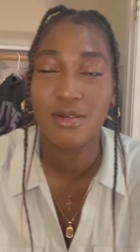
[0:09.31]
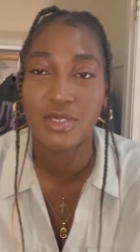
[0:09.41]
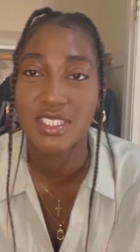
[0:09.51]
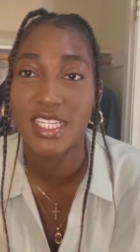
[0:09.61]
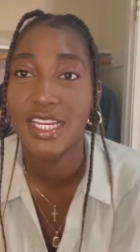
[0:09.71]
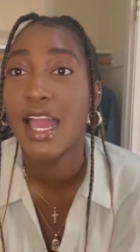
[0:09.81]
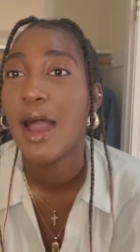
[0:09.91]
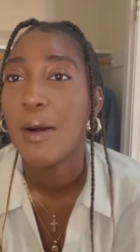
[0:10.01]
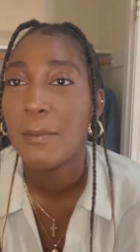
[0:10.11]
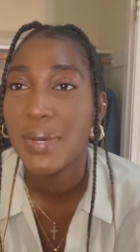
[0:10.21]
I'm just kidding.
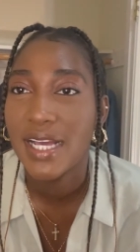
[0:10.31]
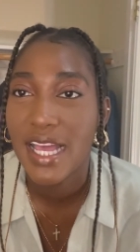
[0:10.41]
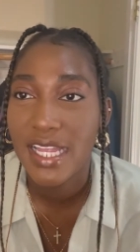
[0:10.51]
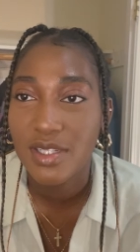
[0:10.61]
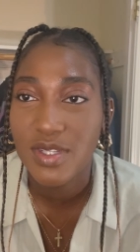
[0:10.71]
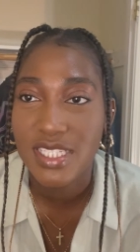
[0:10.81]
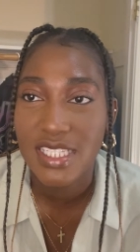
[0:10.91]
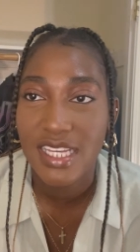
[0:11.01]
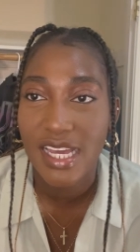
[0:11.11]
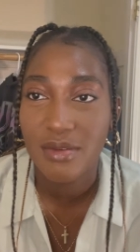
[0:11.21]
But anyways,
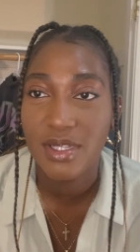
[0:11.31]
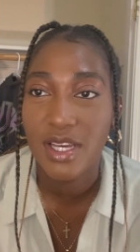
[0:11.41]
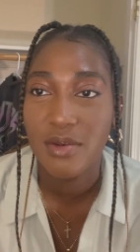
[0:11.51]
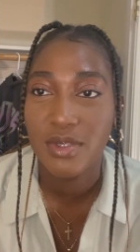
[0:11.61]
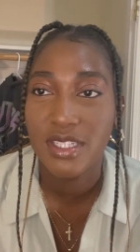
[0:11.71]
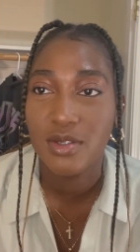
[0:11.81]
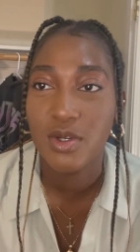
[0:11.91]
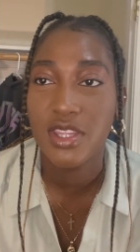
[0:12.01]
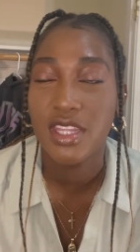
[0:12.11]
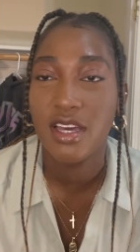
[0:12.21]
today I'm coming
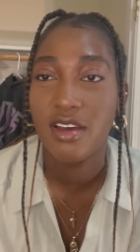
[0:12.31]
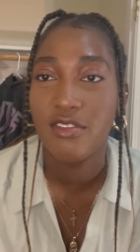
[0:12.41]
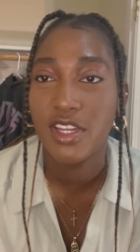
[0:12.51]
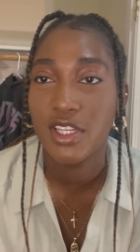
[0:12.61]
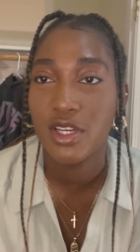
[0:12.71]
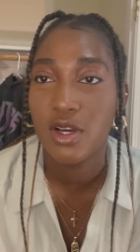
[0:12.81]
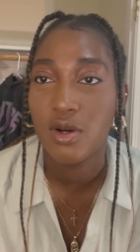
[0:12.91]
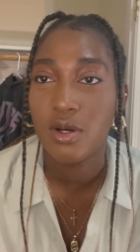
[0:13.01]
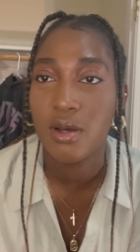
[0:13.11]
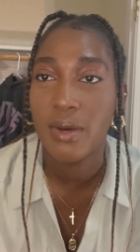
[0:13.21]
with a
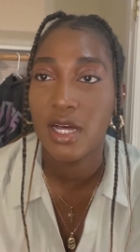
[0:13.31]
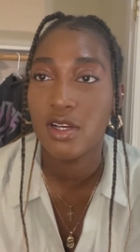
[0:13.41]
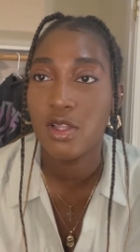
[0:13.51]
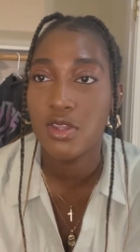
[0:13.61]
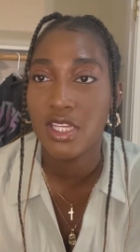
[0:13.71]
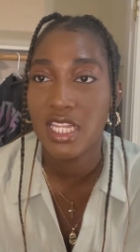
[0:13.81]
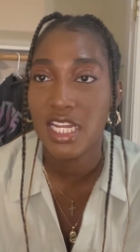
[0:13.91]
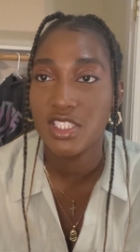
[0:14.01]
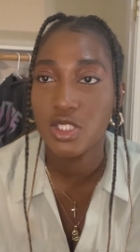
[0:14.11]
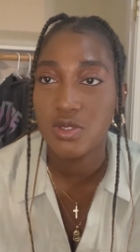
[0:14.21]
video about clothing that I
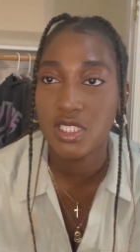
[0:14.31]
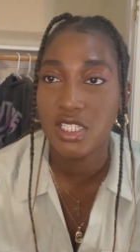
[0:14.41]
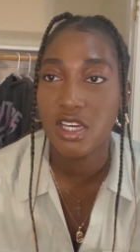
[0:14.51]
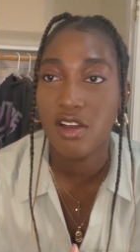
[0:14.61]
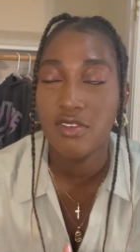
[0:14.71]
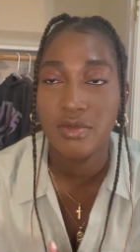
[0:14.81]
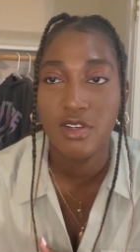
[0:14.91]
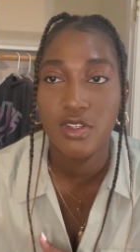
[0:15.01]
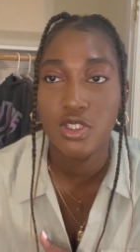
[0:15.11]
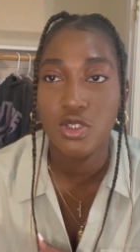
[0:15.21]
just recently got from
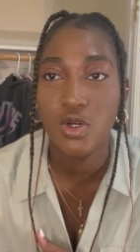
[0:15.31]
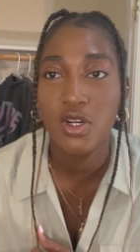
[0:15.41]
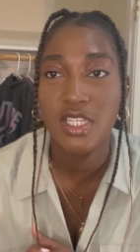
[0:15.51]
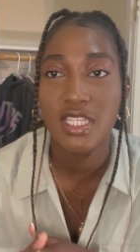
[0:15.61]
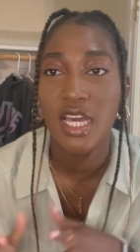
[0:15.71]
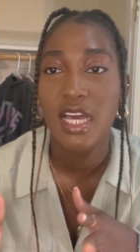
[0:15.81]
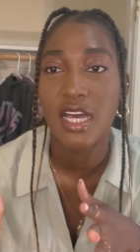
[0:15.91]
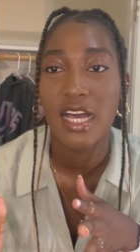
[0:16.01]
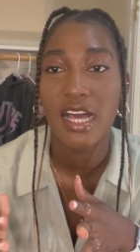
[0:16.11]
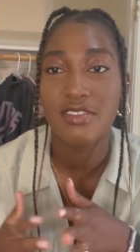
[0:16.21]
different stores.
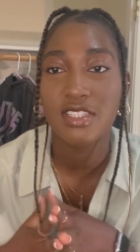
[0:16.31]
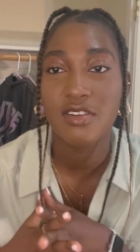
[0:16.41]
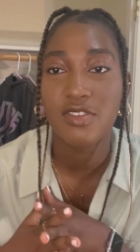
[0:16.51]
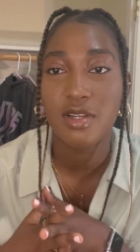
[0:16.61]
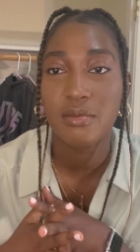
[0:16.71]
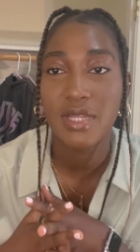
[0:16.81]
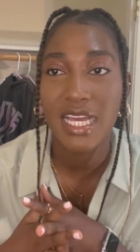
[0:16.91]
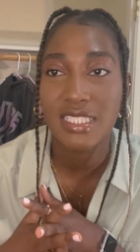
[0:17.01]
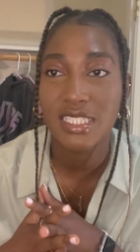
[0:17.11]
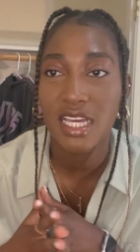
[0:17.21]
I have stuff from
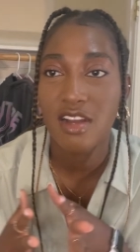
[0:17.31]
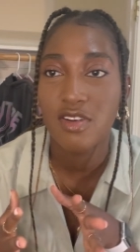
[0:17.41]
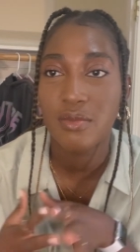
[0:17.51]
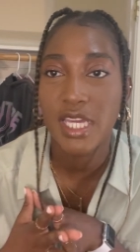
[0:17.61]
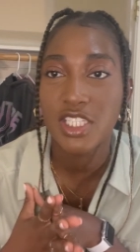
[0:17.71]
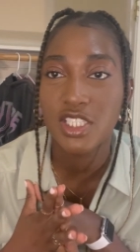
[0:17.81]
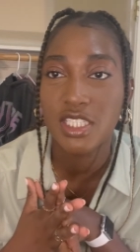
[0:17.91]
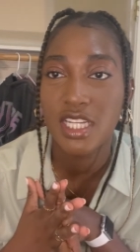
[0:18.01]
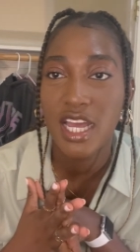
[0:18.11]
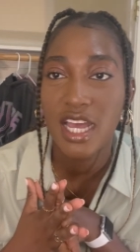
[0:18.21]
Nasty Gal, from H
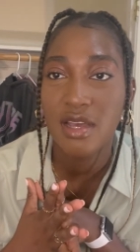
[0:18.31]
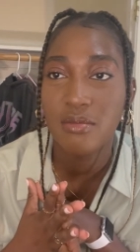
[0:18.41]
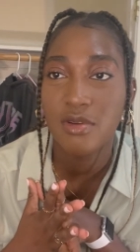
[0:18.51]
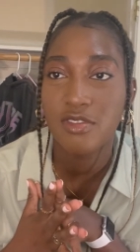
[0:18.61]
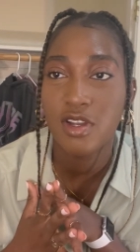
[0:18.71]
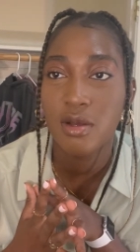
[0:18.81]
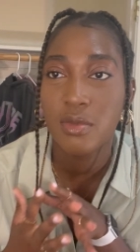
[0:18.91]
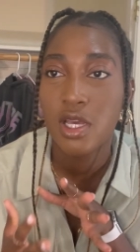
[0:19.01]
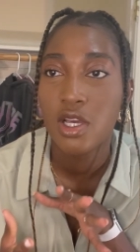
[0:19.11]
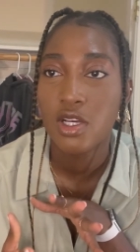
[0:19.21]
and M, from
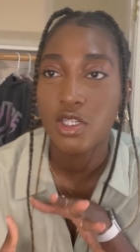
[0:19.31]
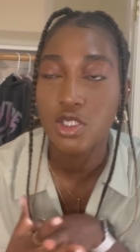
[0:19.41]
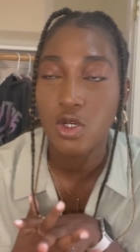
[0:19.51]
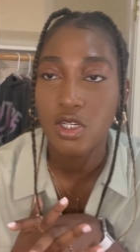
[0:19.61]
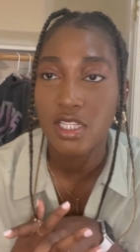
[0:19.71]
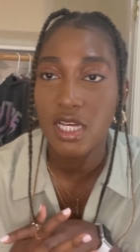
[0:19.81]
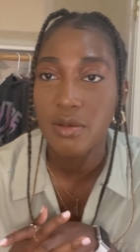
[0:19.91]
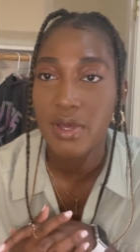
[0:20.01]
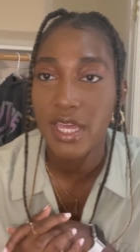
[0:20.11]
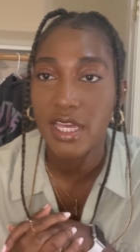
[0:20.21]
Couture
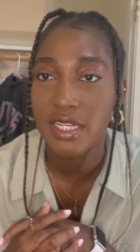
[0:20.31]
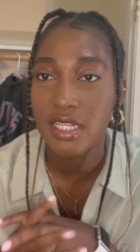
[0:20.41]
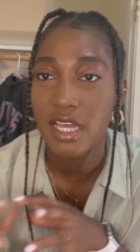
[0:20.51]
Club, and